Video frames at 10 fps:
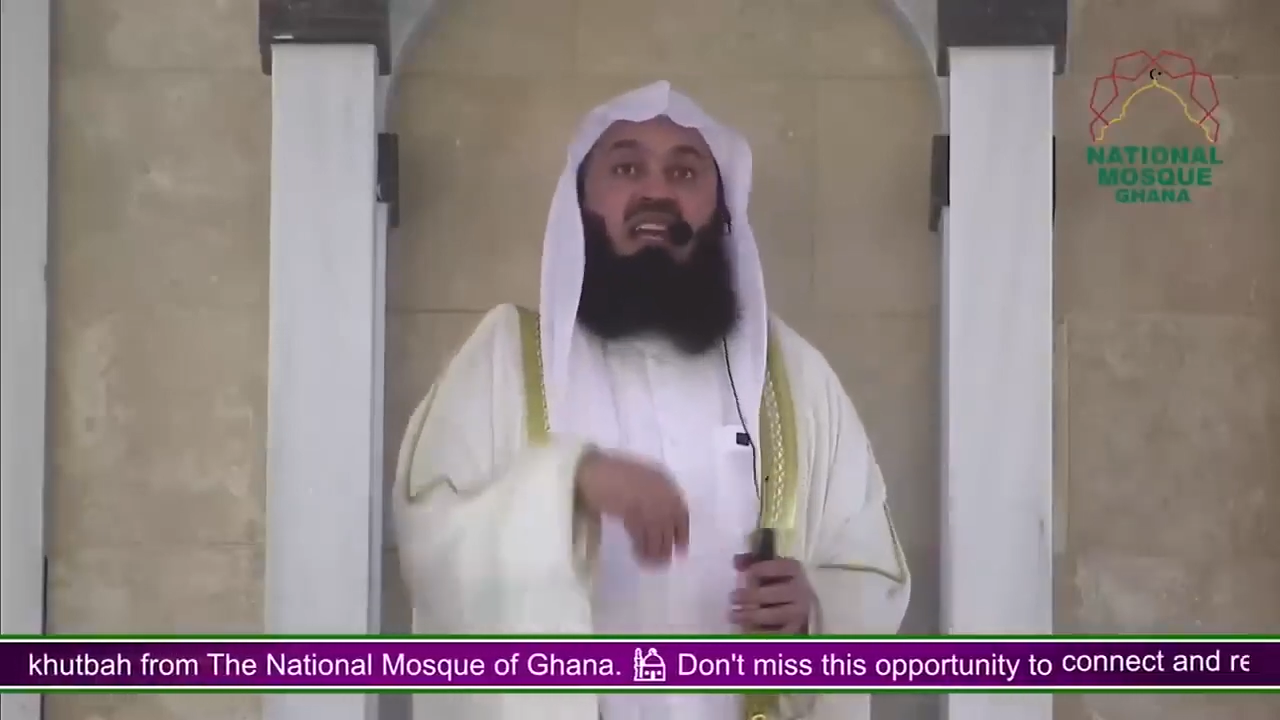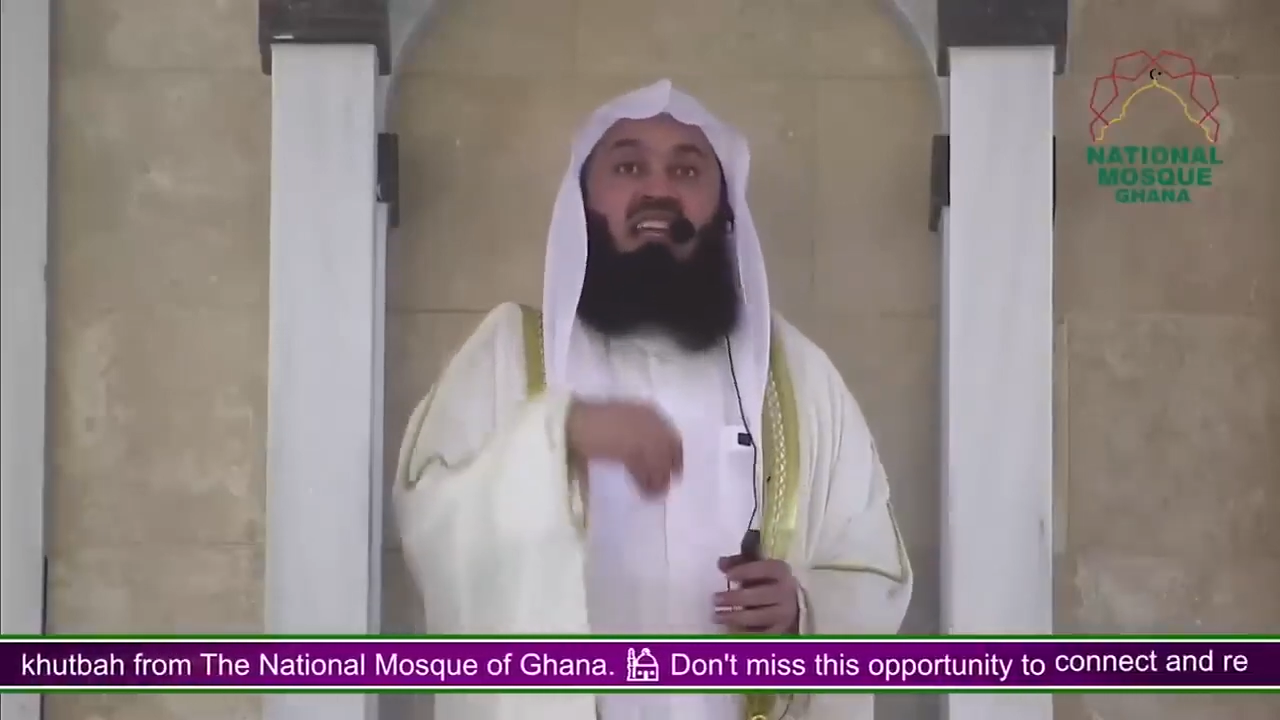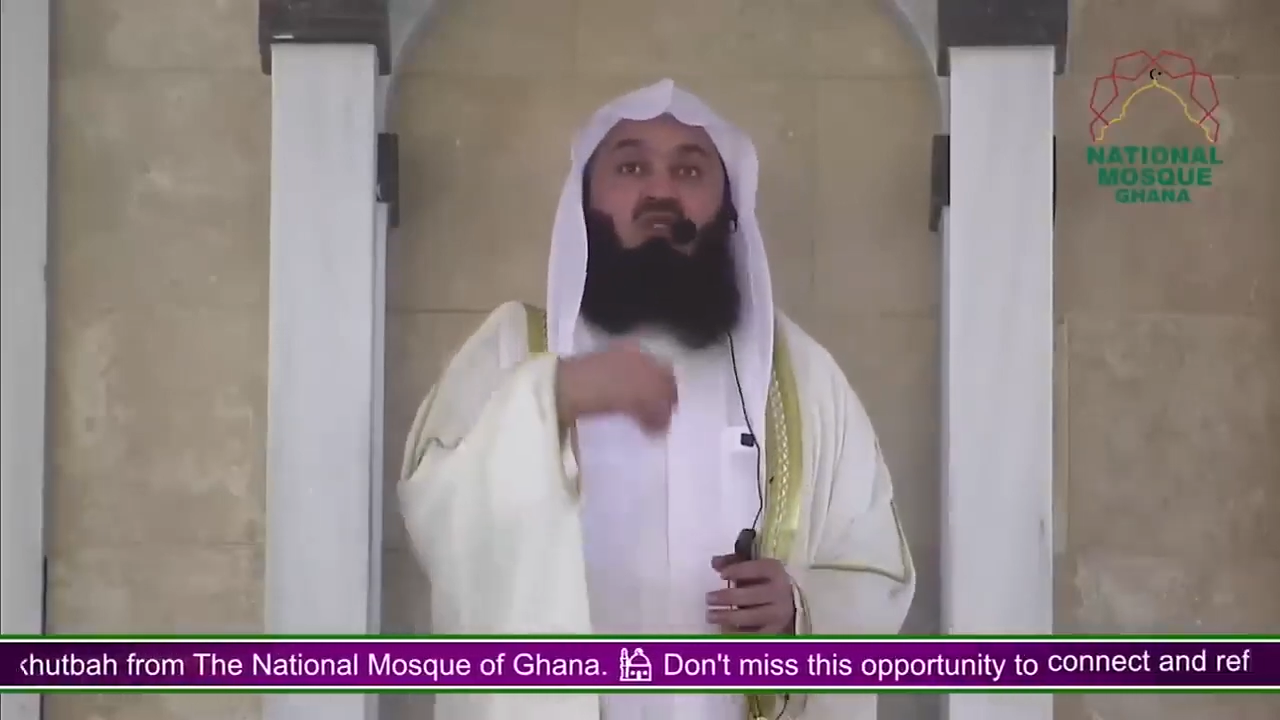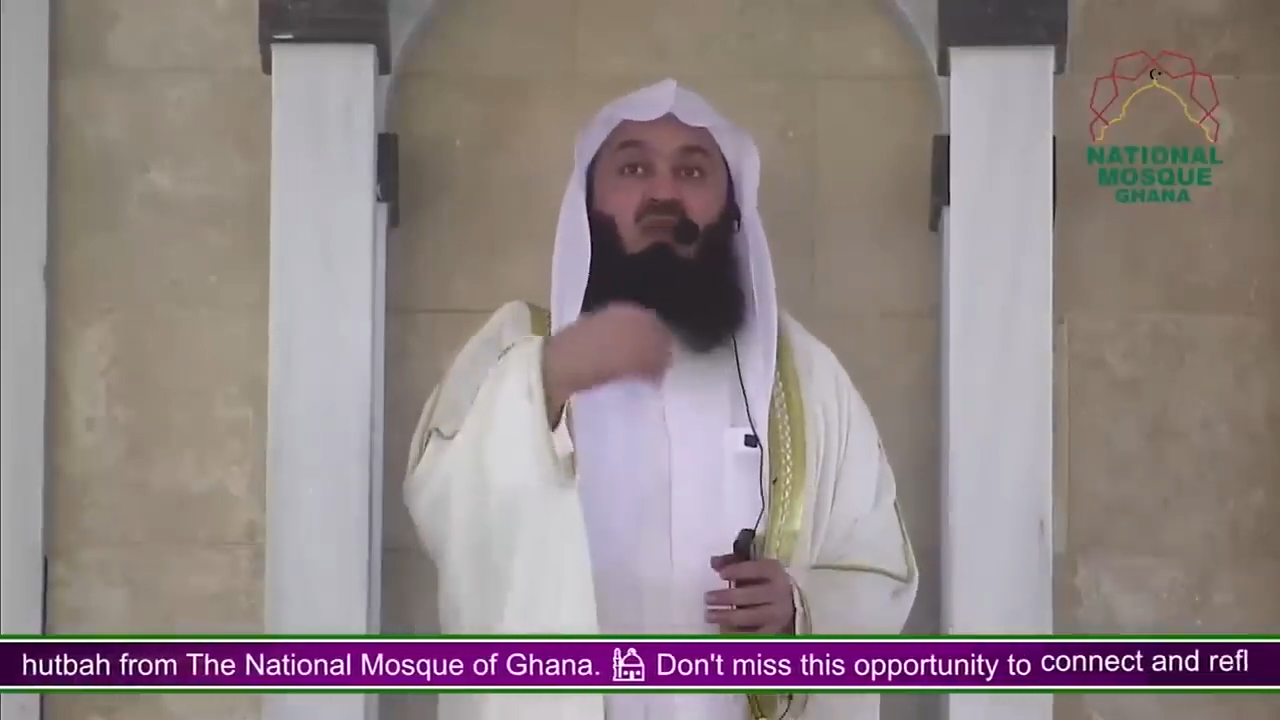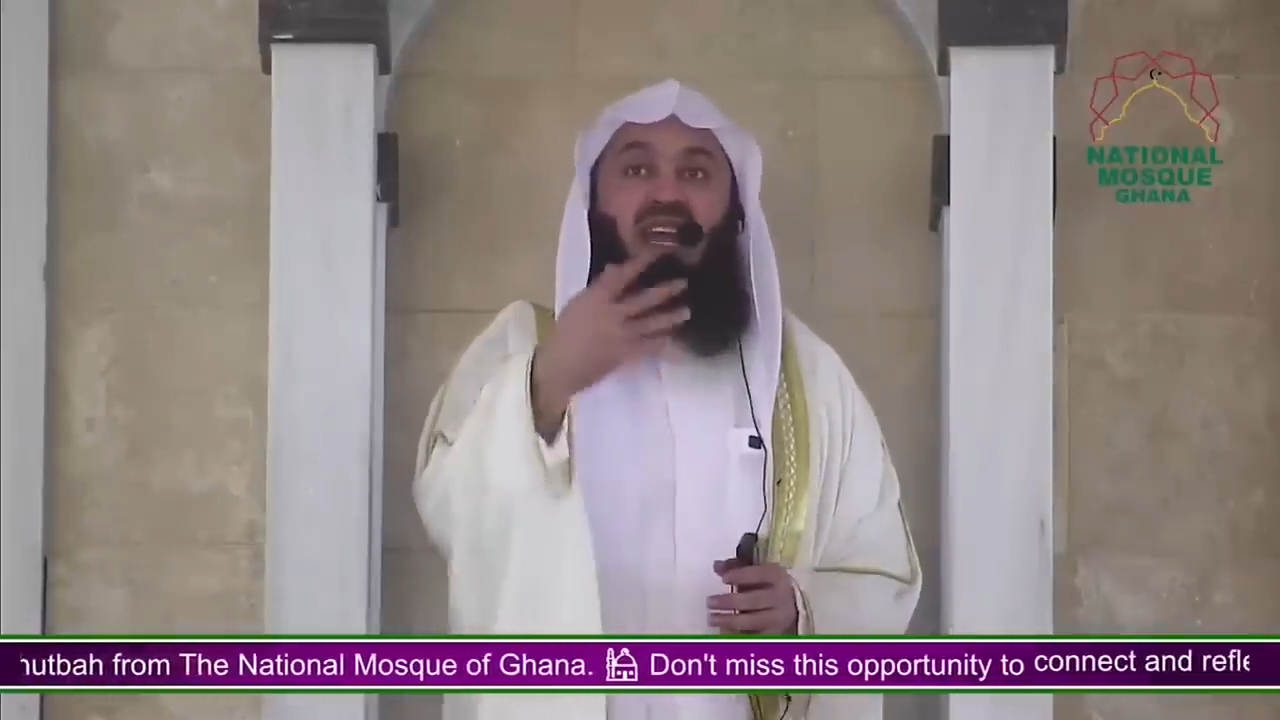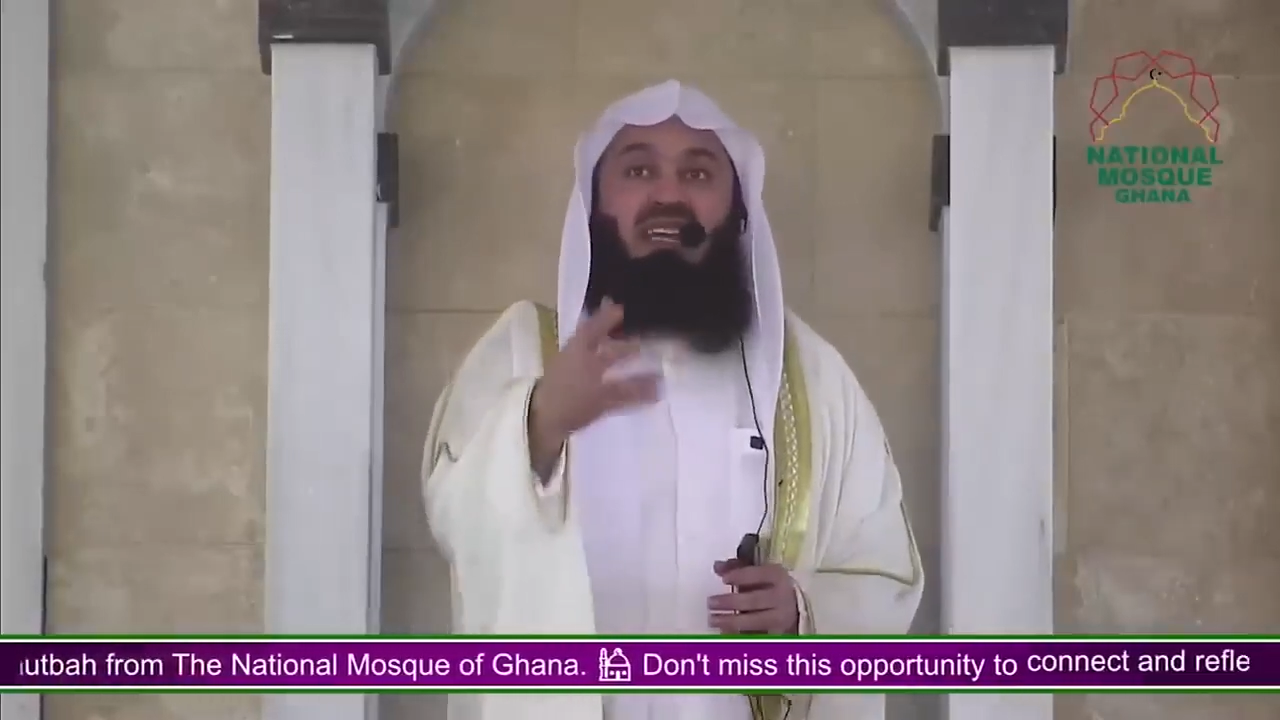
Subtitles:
And as we